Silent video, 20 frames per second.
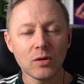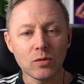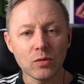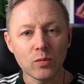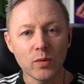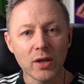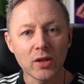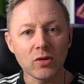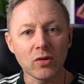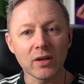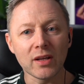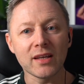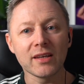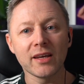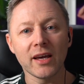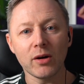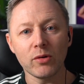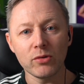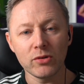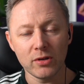We're going to
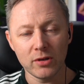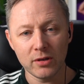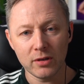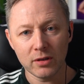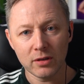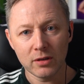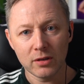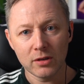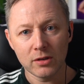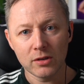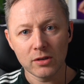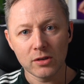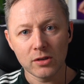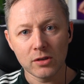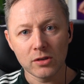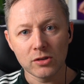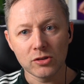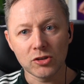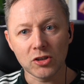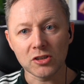kill you.
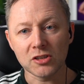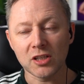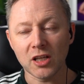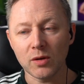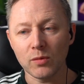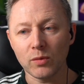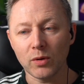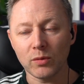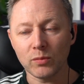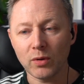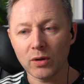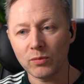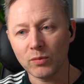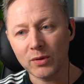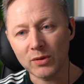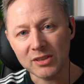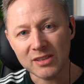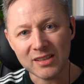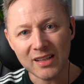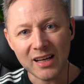Just like we
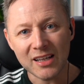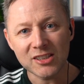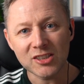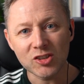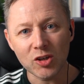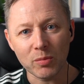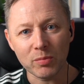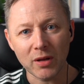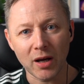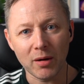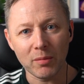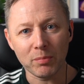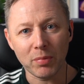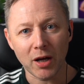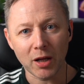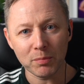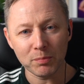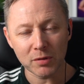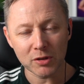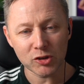slashed up that
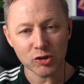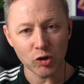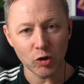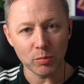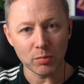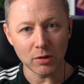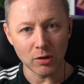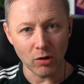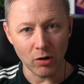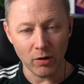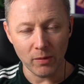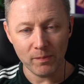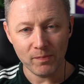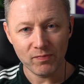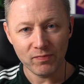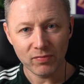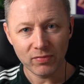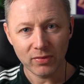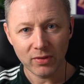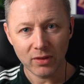barbershop lot.
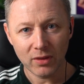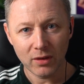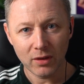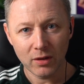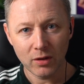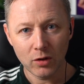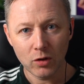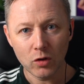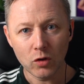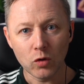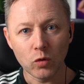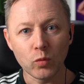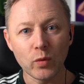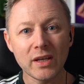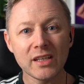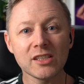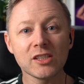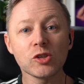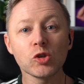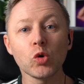We
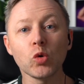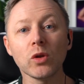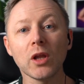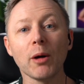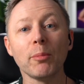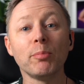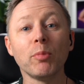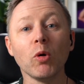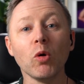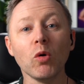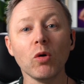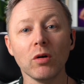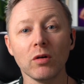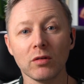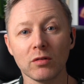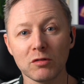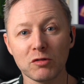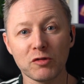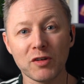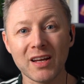stole a boat
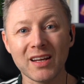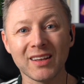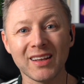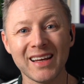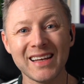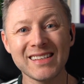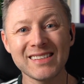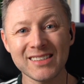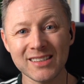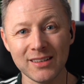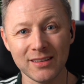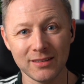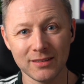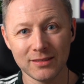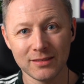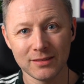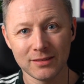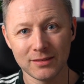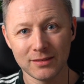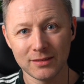for Glasgow
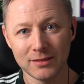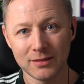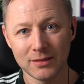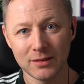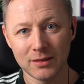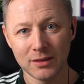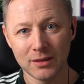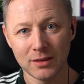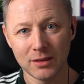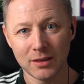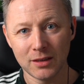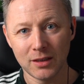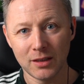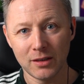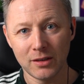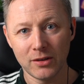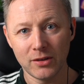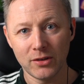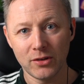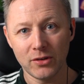
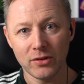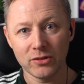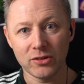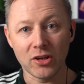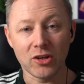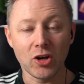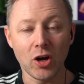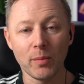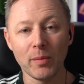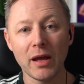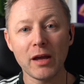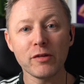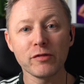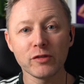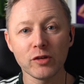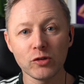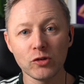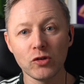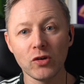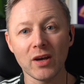to come
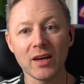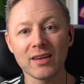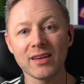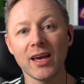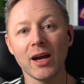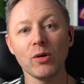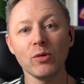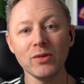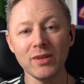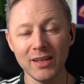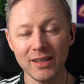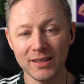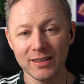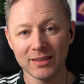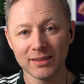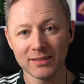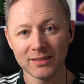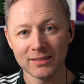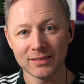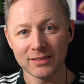after you to kill you
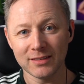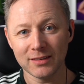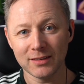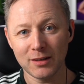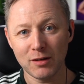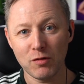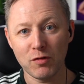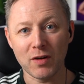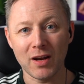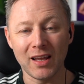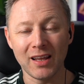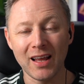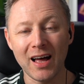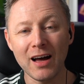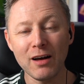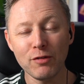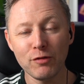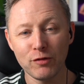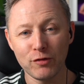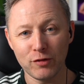for a
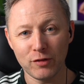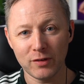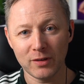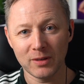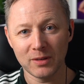laugh.